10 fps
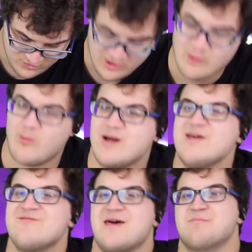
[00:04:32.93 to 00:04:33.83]
Well, sound? one
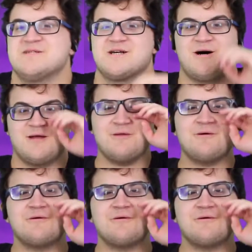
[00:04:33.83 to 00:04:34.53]
of them is on.